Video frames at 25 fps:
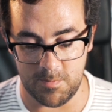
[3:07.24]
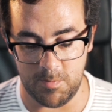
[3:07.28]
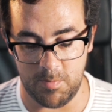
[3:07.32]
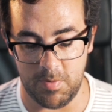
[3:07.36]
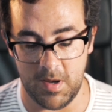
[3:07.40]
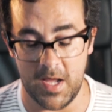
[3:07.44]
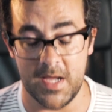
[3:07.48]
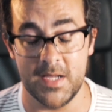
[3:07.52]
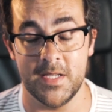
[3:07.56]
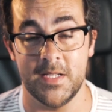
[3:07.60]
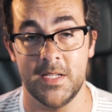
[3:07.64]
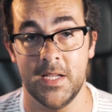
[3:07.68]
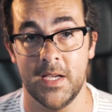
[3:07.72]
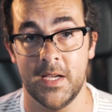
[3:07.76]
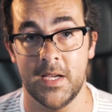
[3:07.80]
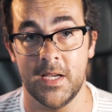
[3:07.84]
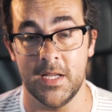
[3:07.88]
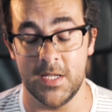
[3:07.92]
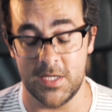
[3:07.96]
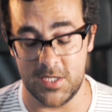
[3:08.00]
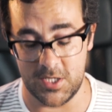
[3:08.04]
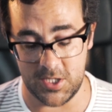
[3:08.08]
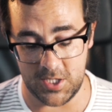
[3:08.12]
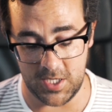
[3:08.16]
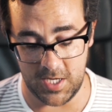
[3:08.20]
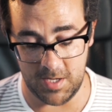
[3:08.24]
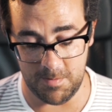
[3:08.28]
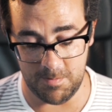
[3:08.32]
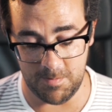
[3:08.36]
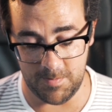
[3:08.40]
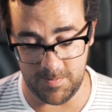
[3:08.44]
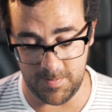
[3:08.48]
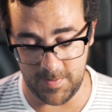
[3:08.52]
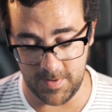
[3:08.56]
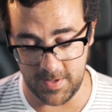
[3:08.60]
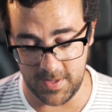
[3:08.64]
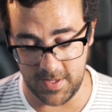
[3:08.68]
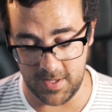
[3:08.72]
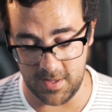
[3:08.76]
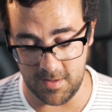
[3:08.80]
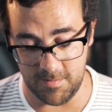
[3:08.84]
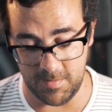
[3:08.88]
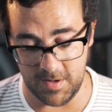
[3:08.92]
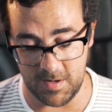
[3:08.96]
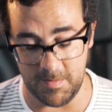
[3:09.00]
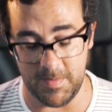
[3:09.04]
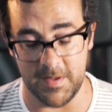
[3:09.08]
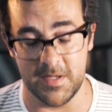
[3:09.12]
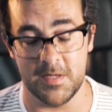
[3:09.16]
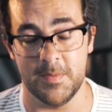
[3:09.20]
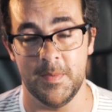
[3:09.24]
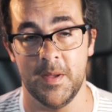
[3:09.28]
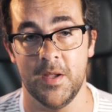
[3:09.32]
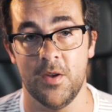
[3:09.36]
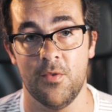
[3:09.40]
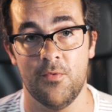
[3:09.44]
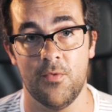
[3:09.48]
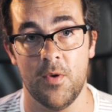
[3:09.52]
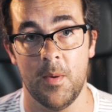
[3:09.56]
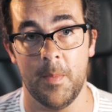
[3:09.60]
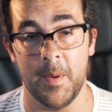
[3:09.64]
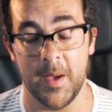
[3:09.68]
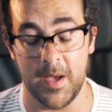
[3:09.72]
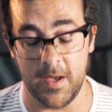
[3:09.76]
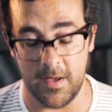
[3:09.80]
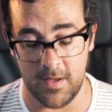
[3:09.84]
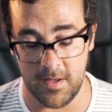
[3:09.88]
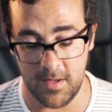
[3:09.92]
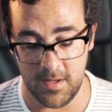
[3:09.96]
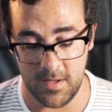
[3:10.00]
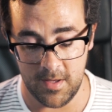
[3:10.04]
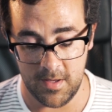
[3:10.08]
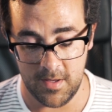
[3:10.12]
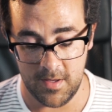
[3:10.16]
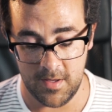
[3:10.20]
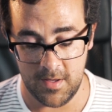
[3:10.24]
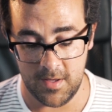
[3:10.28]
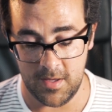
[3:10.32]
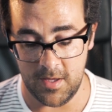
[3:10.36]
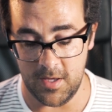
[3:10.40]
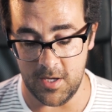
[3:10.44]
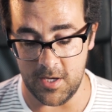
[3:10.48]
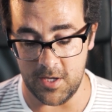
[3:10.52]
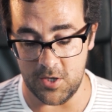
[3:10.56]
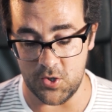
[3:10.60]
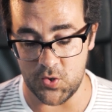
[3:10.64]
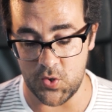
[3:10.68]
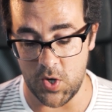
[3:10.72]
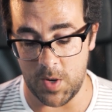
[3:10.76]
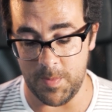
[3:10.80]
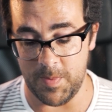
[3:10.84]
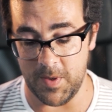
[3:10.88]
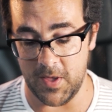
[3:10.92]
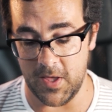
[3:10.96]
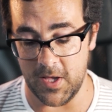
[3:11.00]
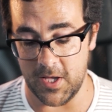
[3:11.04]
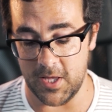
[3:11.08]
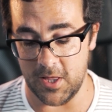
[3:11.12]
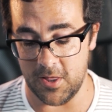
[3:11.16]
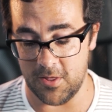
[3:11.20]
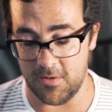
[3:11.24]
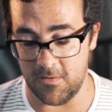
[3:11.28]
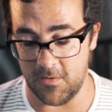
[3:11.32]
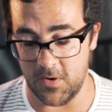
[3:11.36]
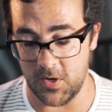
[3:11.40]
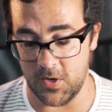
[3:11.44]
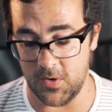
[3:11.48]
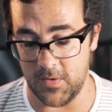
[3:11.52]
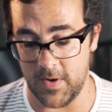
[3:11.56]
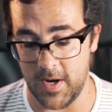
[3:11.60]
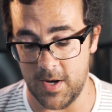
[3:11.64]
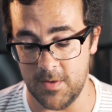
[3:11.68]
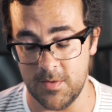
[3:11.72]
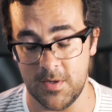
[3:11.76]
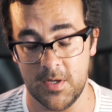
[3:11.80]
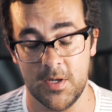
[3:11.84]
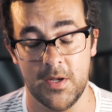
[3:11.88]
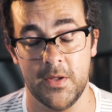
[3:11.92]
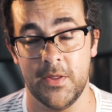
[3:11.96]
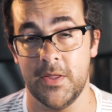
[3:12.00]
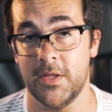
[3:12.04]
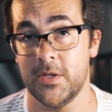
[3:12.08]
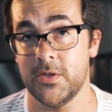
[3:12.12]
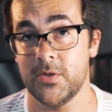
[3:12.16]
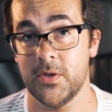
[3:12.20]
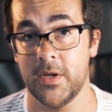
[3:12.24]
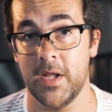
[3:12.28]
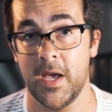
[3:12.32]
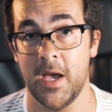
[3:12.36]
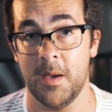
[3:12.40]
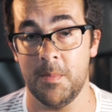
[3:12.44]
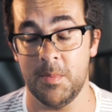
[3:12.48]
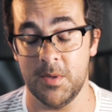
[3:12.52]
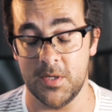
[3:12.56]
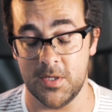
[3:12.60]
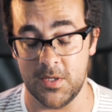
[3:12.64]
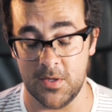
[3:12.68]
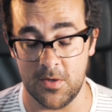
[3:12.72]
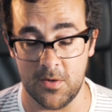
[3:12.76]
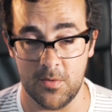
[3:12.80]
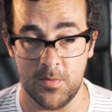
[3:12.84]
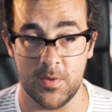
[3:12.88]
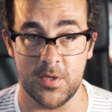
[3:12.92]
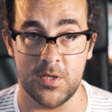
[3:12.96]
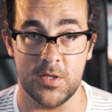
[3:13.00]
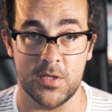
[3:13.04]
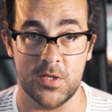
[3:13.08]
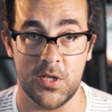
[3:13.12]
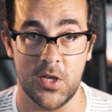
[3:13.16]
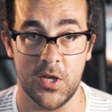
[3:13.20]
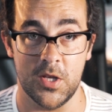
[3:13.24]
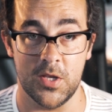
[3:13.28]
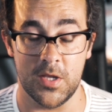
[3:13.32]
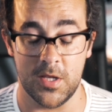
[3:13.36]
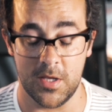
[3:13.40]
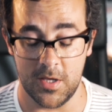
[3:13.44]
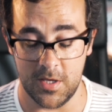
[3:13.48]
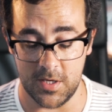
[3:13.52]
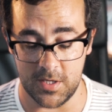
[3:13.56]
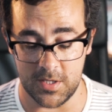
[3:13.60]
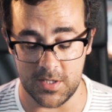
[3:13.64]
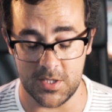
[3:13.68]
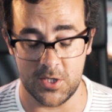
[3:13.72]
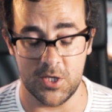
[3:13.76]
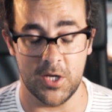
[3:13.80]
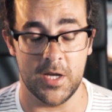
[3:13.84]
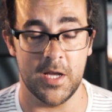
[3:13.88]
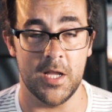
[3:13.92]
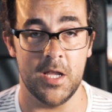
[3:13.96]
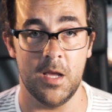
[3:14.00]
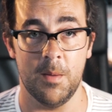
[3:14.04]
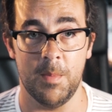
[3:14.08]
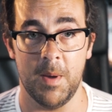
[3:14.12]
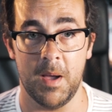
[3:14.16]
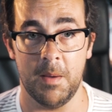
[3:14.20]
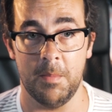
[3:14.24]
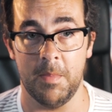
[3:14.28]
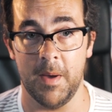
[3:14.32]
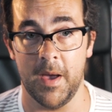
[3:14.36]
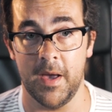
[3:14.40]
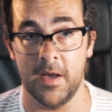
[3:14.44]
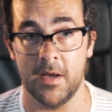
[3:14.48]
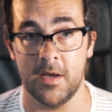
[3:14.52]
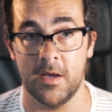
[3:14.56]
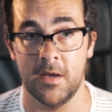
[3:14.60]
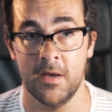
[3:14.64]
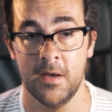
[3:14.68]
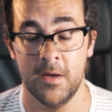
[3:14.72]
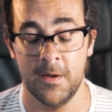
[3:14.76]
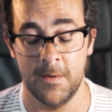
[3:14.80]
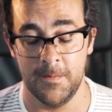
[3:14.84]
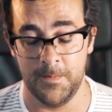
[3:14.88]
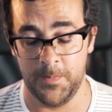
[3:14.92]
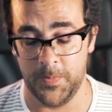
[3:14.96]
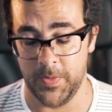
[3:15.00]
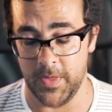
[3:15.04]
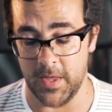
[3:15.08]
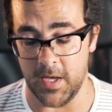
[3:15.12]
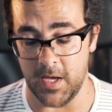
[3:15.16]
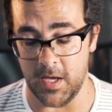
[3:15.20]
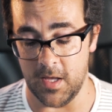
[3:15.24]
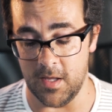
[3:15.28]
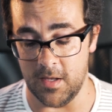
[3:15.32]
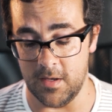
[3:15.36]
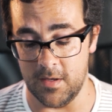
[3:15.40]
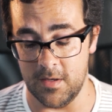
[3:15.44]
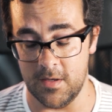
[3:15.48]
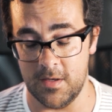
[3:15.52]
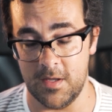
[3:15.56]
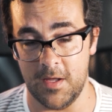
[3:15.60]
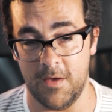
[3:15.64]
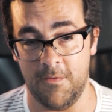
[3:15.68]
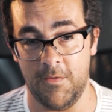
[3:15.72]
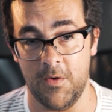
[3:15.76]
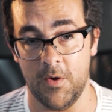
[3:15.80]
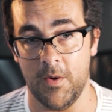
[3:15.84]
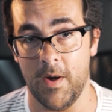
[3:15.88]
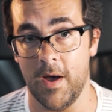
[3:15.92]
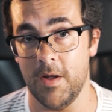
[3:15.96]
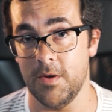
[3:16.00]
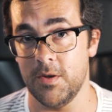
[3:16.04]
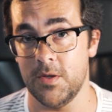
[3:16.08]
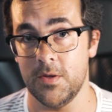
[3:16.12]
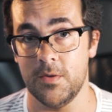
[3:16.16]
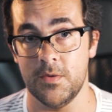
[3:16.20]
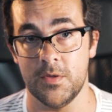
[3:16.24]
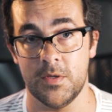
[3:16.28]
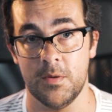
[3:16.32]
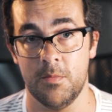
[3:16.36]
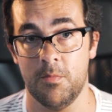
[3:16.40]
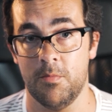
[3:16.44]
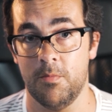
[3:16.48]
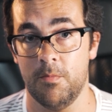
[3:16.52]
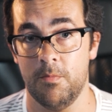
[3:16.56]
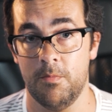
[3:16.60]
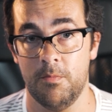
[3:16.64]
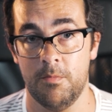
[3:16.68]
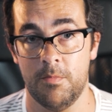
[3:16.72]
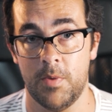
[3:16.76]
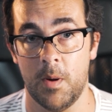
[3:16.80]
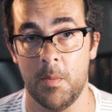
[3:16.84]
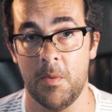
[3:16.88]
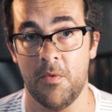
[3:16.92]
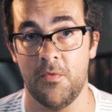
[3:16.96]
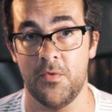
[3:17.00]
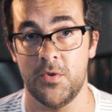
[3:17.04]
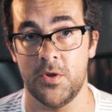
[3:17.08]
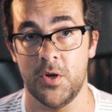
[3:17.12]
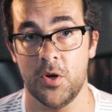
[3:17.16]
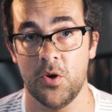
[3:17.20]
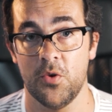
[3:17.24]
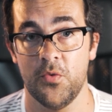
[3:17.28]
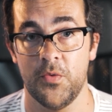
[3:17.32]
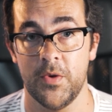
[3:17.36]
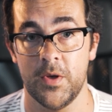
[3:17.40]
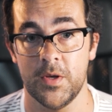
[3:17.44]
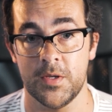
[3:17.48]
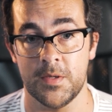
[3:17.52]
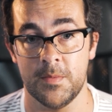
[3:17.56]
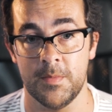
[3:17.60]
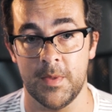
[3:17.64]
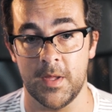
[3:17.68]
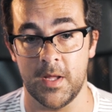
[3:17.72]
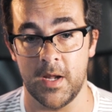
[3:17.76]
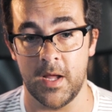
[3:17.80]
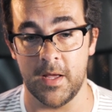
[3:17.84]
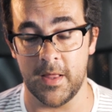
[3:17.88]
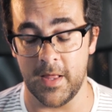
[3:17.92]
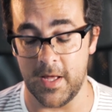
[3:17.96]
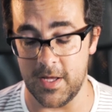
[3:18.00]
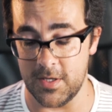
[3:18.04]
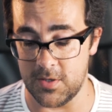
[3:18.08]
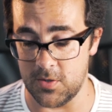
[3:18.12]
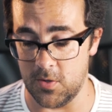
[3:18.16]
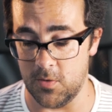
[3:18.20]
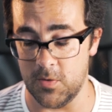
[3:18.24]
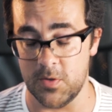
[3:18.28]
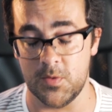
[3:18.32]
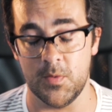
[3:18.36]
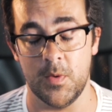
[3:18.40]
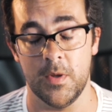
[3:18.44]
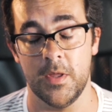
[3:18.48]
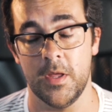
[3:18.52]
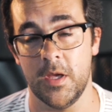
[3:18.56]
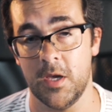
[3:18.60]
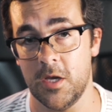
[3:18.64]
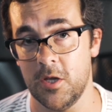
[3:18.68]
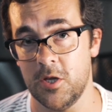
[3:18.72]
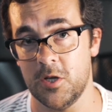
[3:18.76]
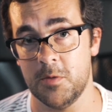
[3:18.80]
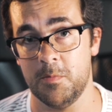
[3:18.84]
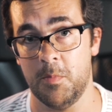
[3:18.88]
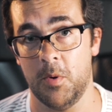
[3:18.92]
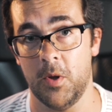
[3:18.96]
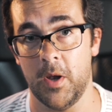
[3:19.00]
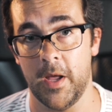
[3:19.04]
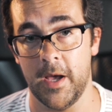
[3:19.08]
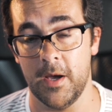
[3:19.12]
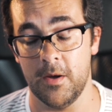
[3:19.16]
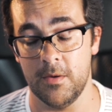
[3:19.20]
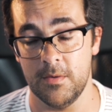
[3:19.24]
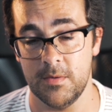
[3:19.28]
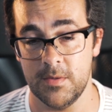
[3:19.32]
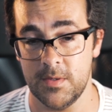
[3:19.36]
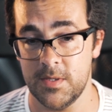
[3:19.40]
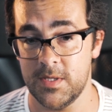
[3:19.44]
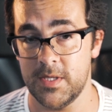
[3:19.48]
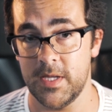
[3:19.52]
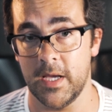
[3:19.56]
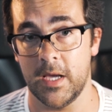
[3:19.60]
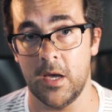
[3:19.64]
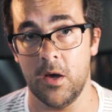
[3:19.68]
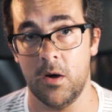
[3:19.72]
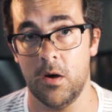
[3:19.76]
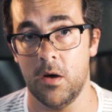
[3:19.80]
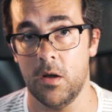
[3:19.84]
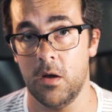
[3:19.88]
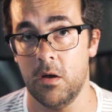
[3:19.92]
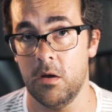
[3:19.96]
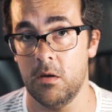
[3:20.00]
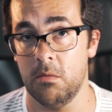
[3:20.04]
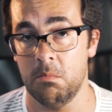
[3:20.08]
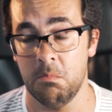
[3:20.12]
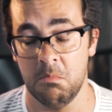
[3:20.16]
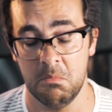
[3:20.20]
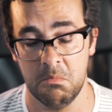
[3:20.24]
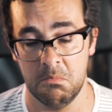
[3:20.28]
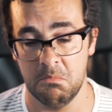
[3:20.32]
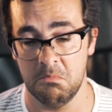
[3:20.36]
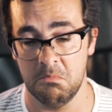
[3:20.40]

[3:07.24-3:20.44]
plastic, it's cheap. I think the middle bit's made of rubber. You can drop it, you can throw it around and nothing's going to happen to it, which is good. You can chuck it in your backpack, and if you go out and doing some proper photography or something like that, it's always one that you can just pull out, stick it on, and